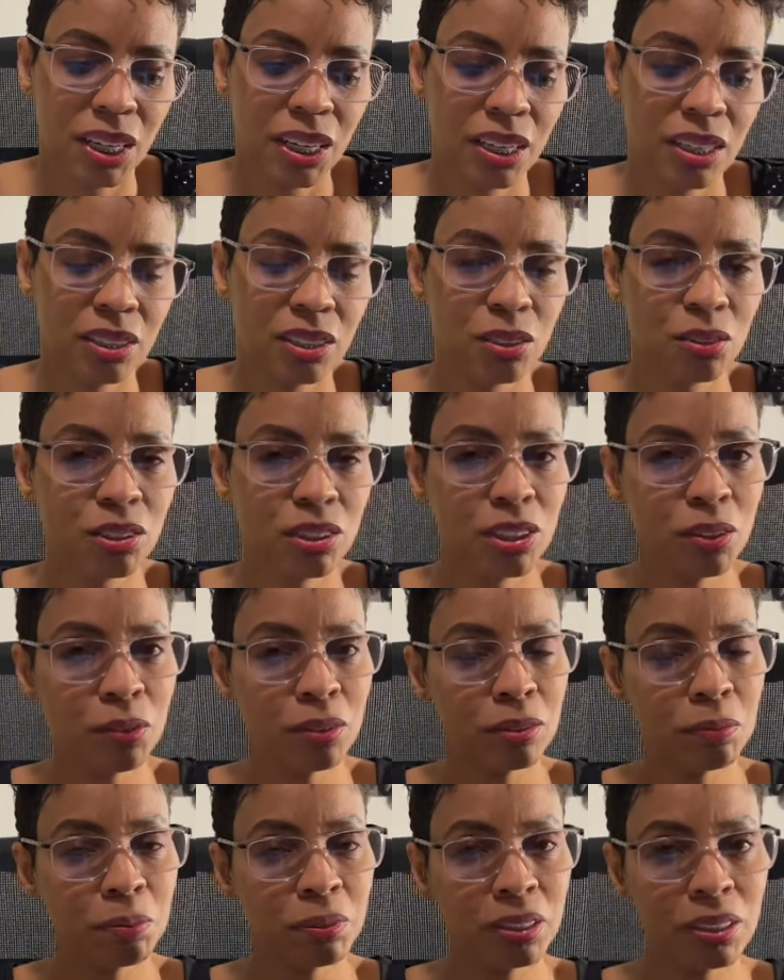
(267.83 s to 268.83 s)
So she
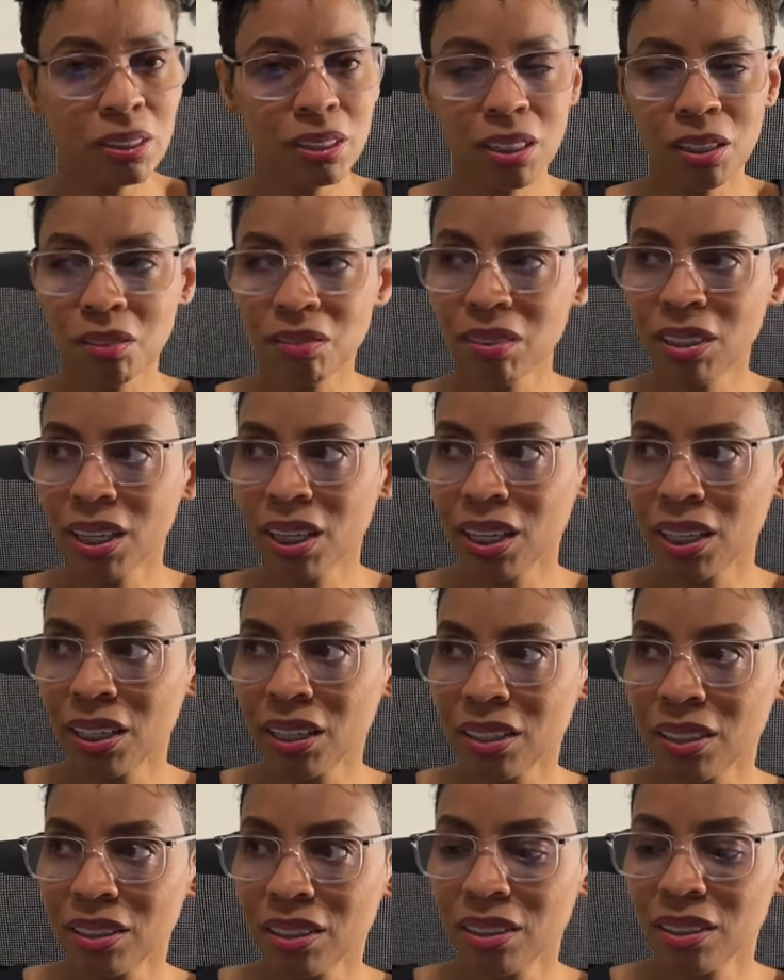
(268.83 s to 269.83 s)
was putting on
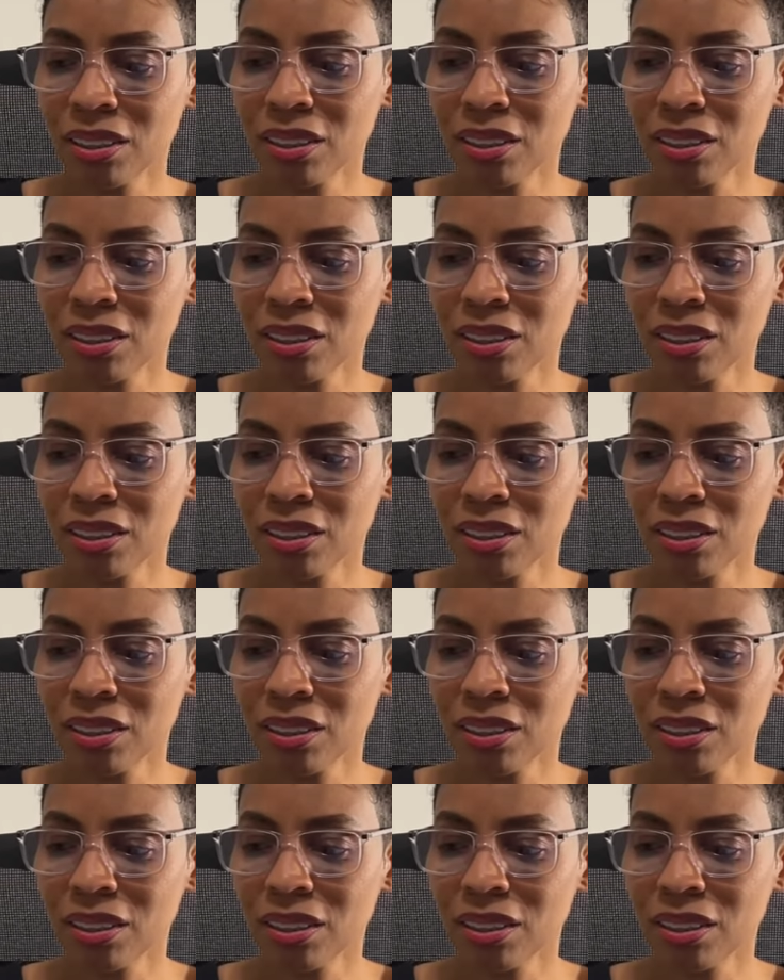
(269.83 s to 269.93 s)
that